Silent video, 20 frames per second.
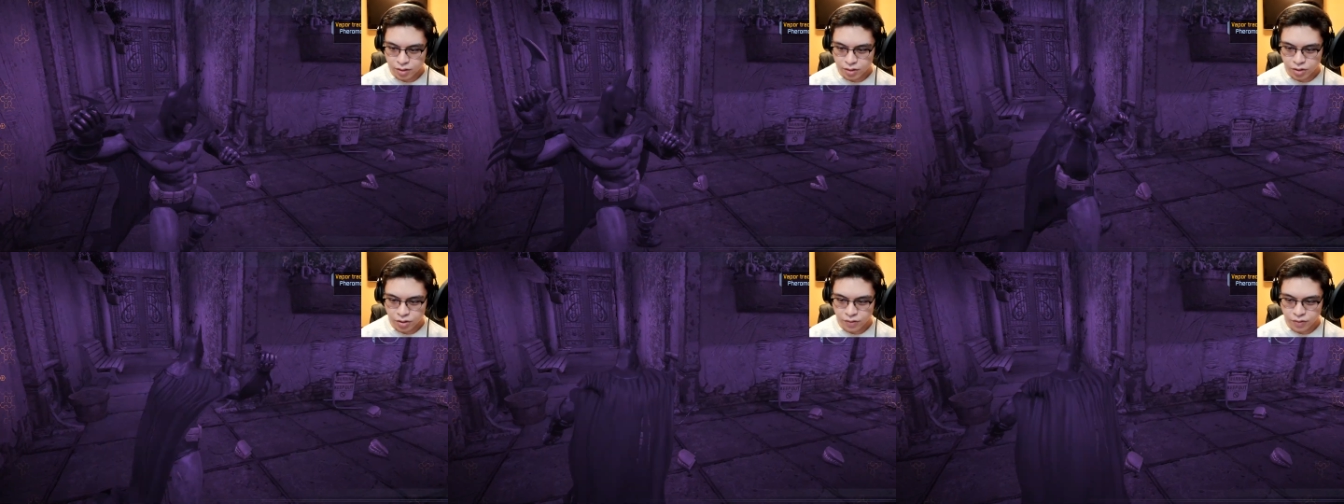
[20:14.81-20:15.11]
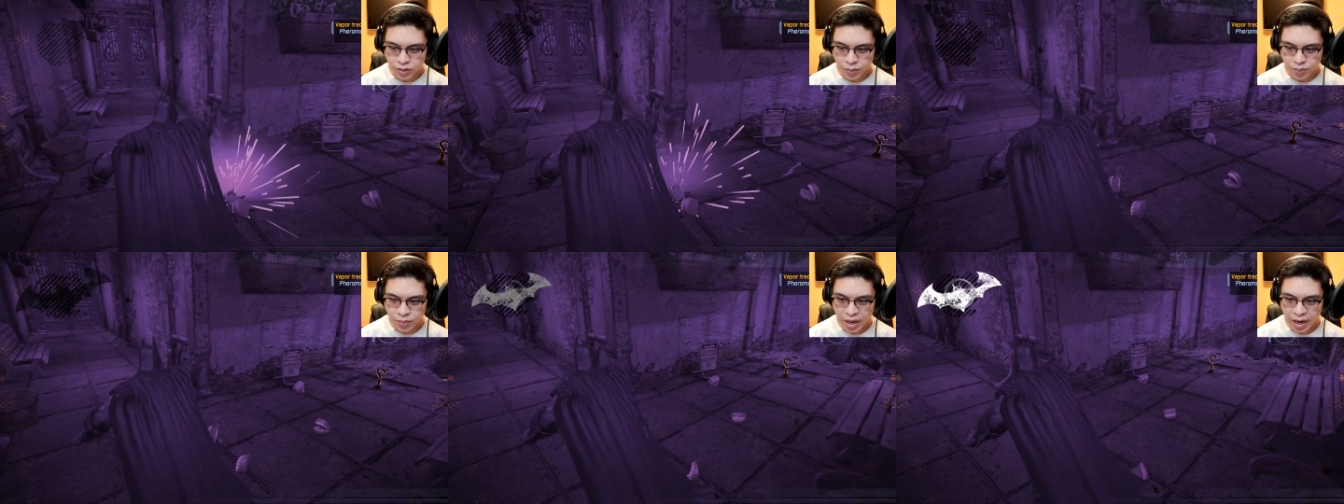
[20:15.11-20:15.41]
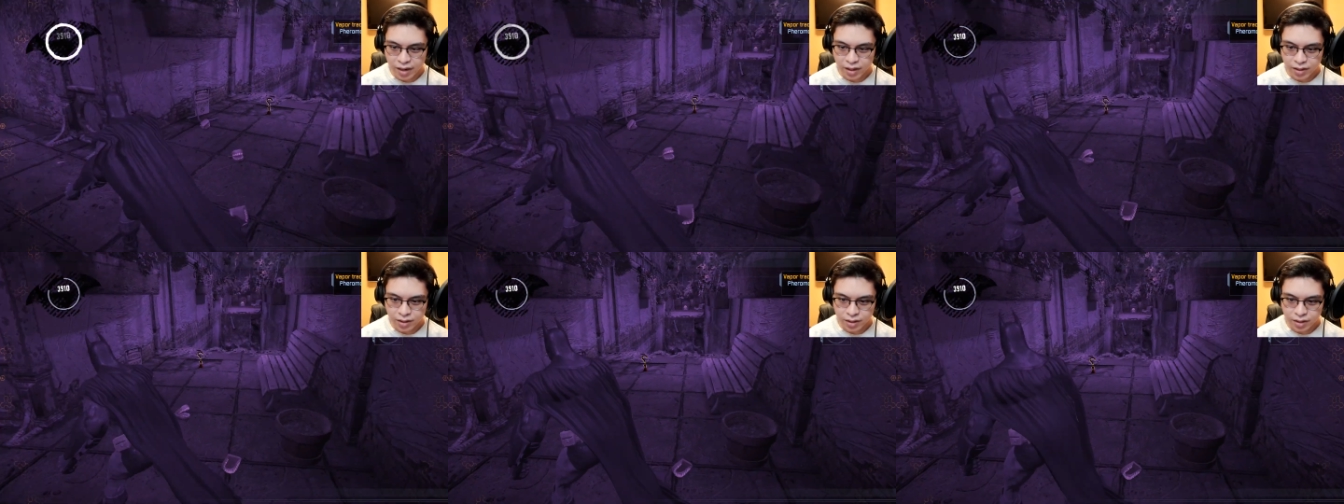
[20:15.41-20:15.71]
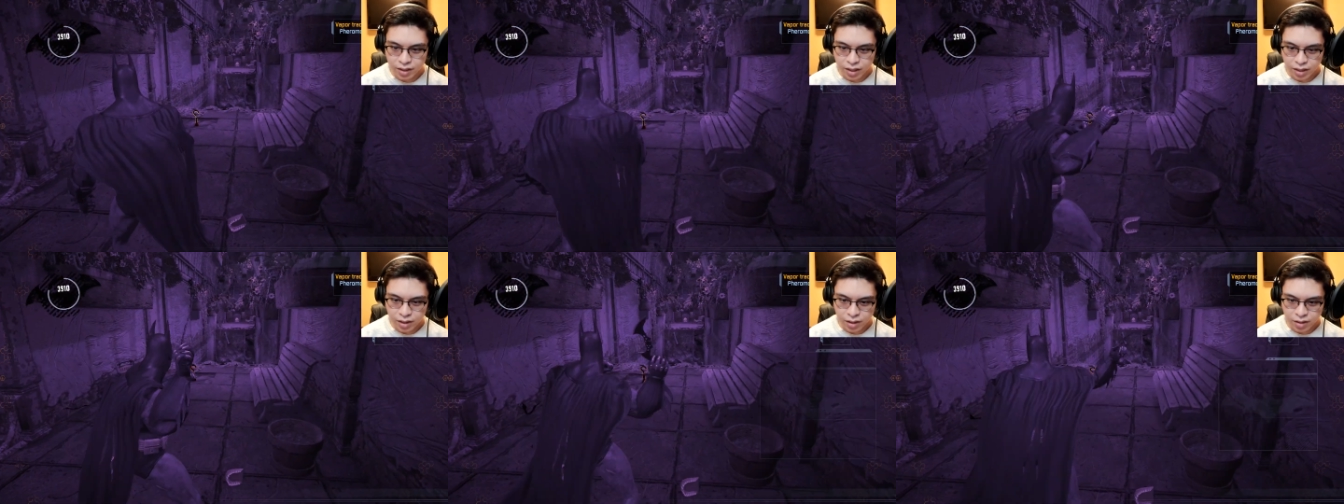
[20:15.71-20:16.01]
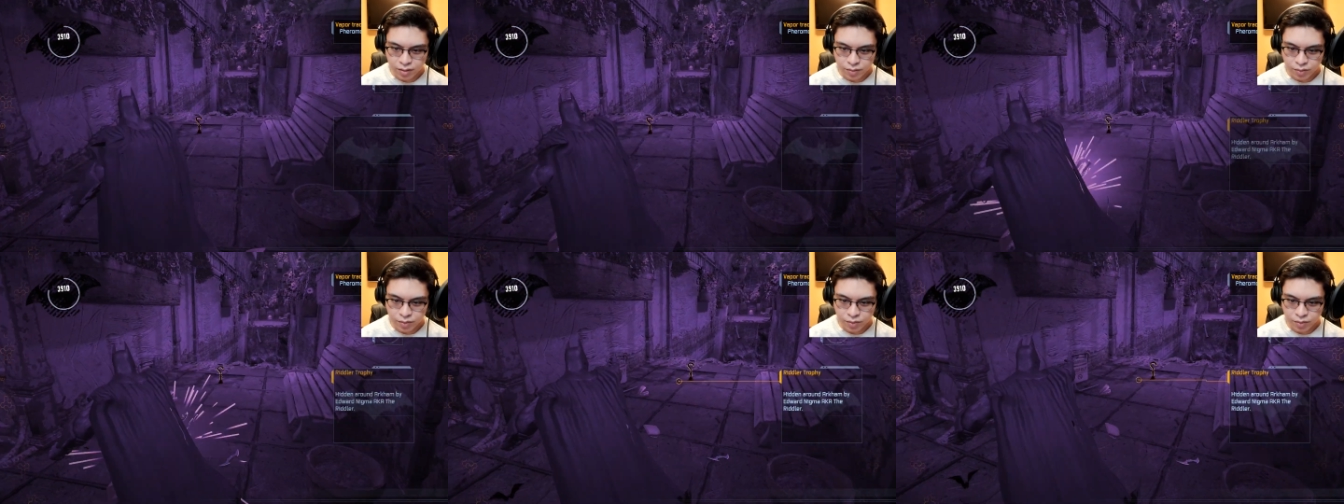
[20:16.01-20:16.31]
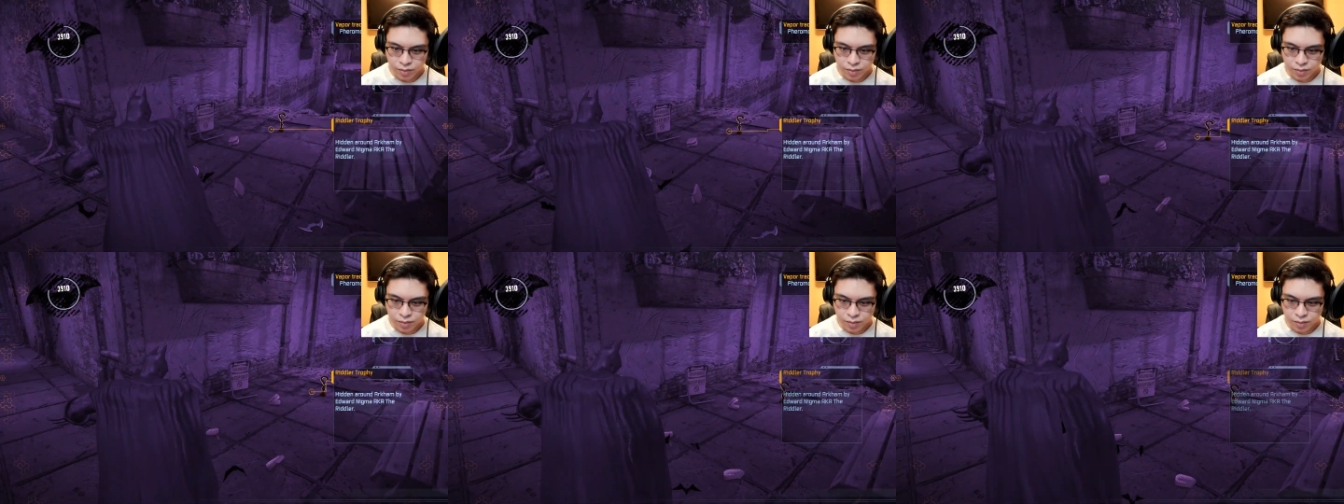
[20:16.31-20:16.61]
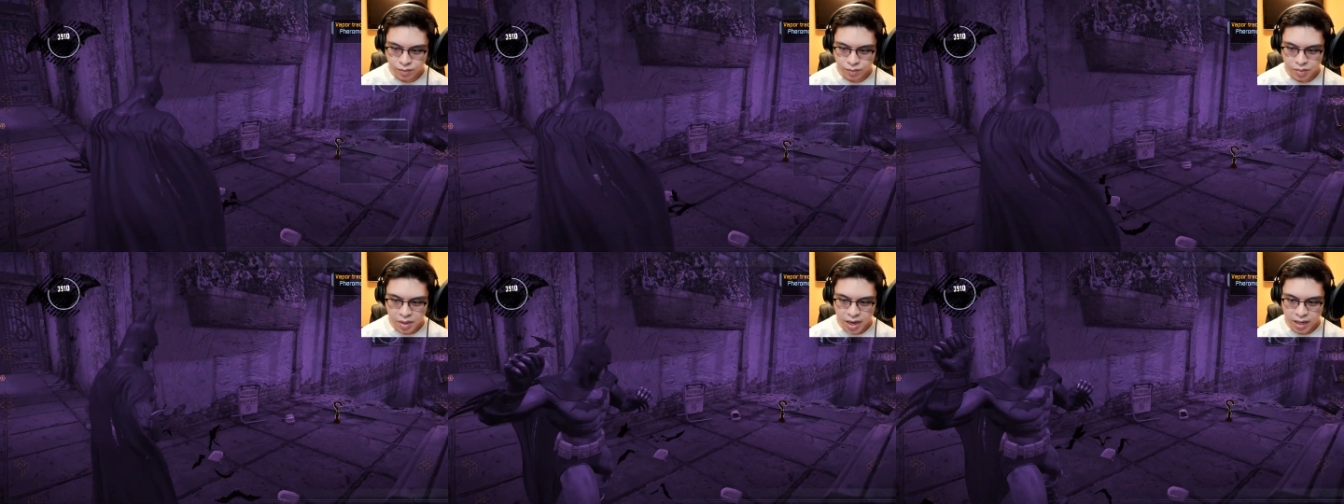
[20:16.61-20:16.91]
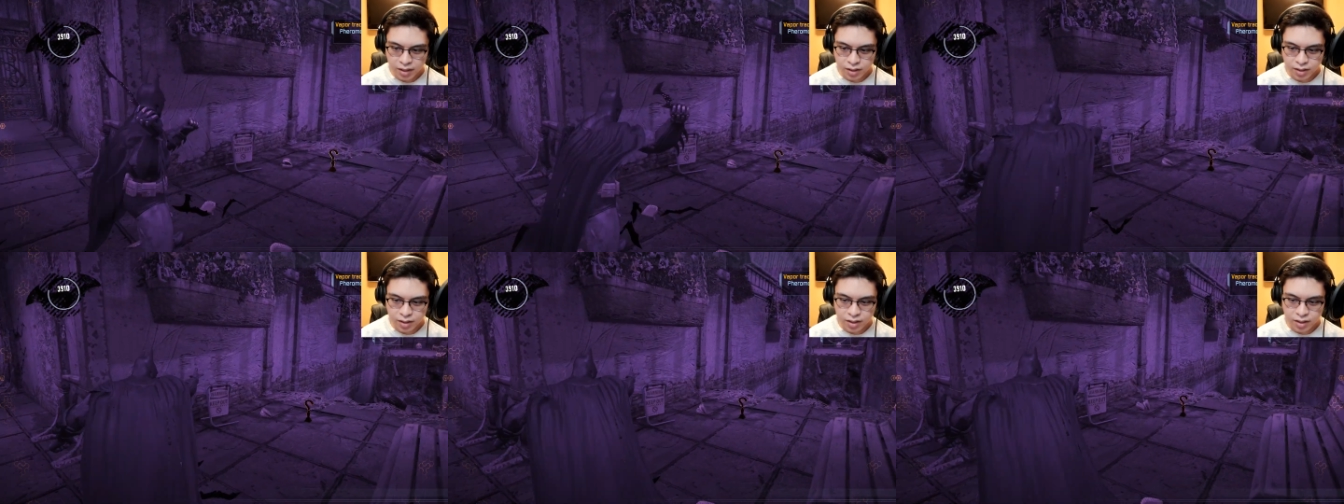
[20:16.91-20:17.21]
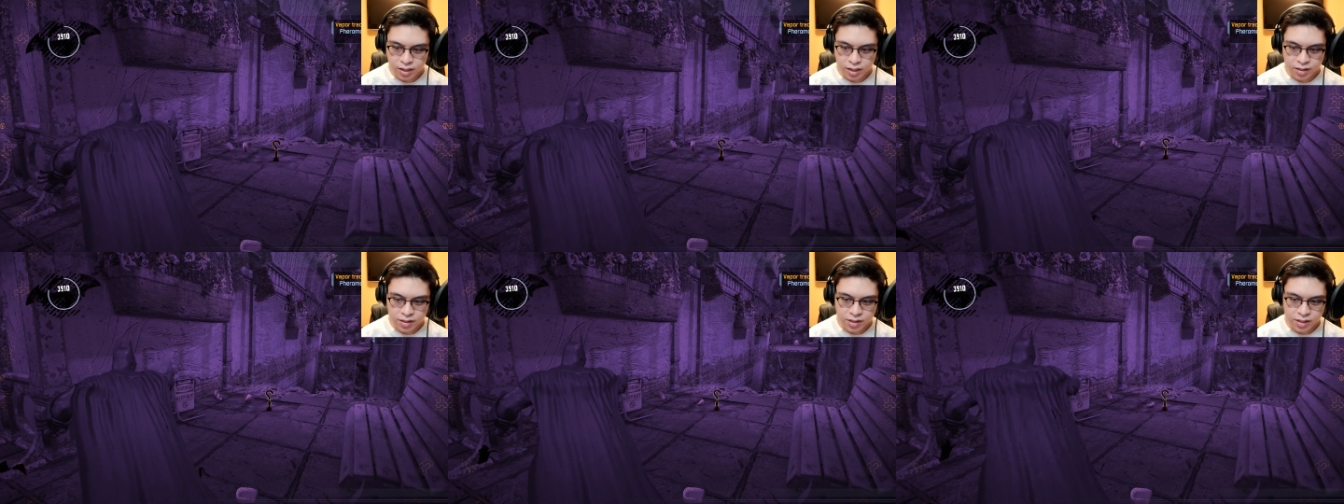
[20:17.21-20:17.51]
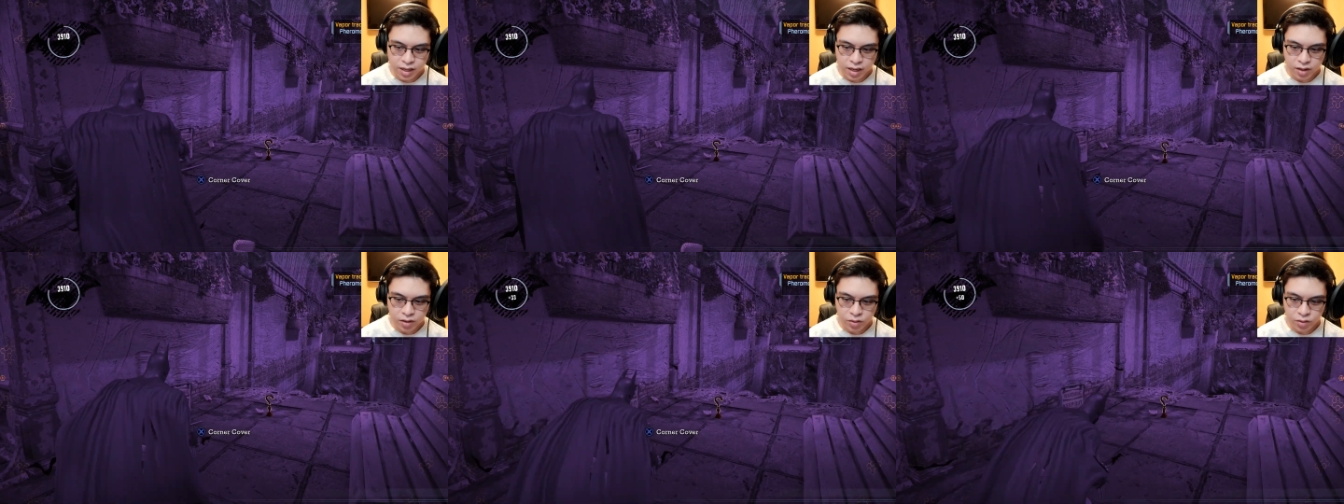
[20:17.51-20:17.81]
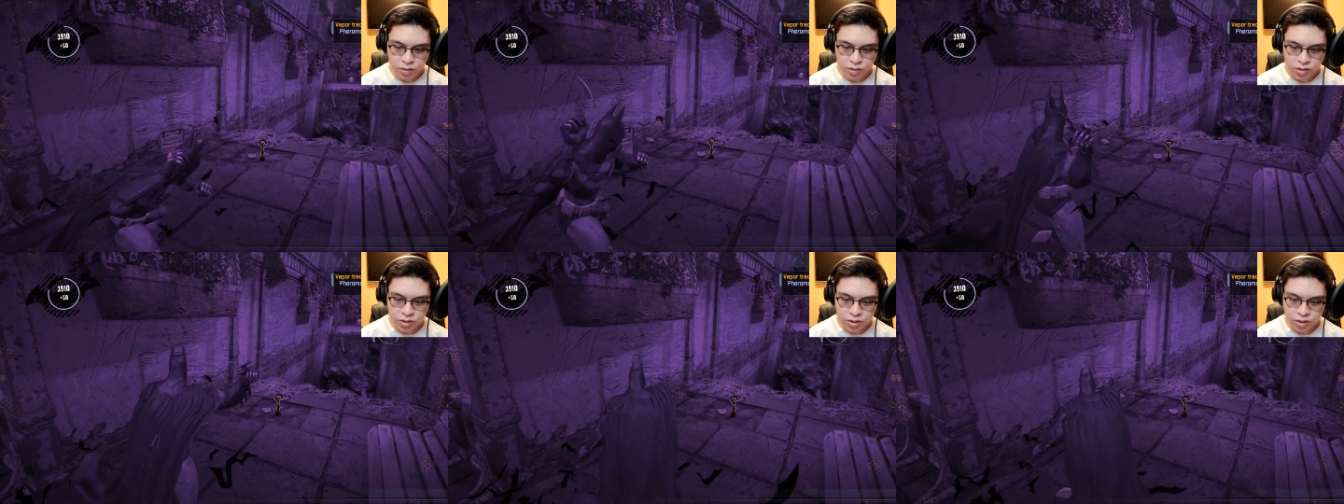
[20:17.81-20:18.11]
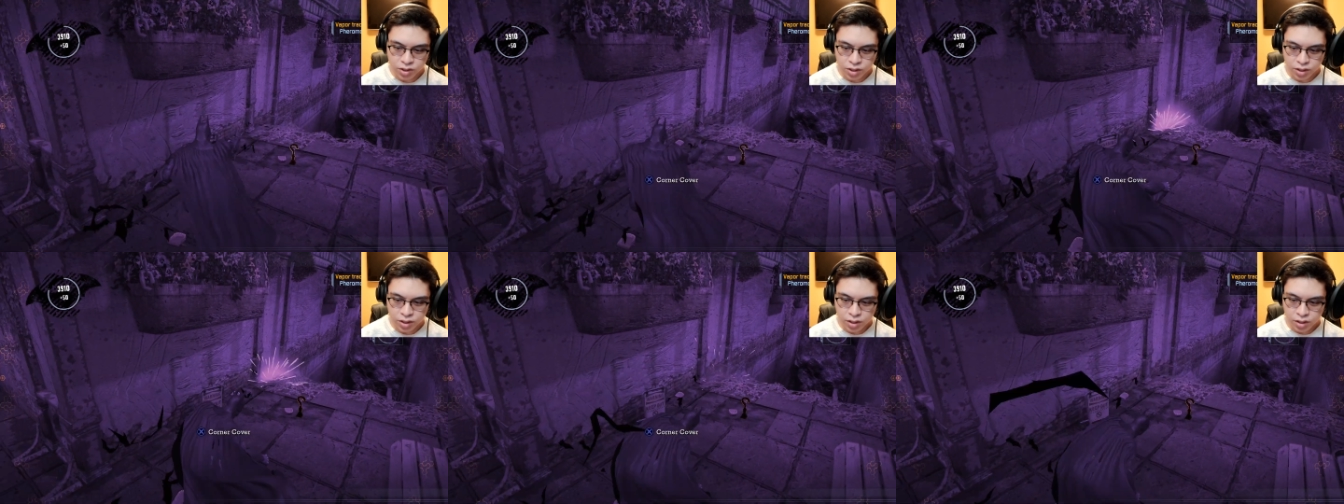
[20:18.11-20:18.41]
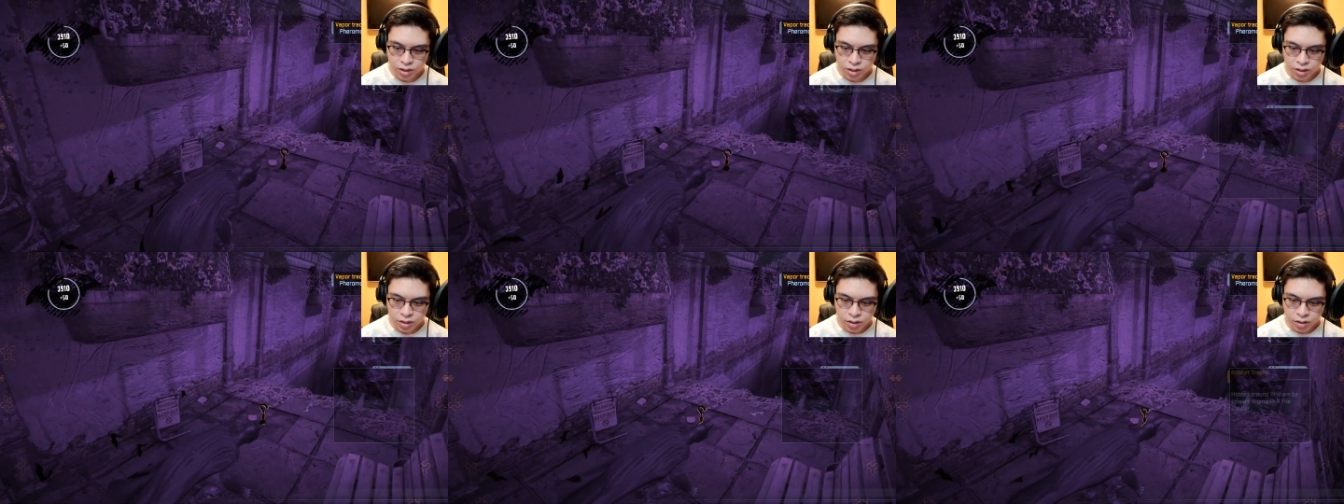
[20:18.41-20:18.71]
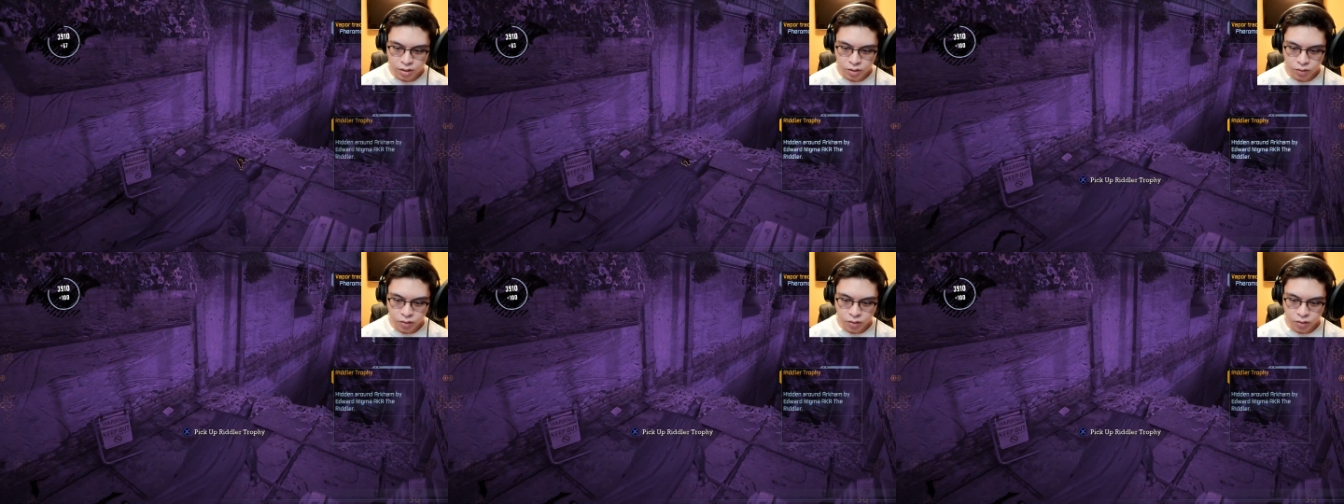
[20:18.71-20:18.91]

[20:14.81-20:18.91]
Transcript: Good for back in the day. Back in the day standards.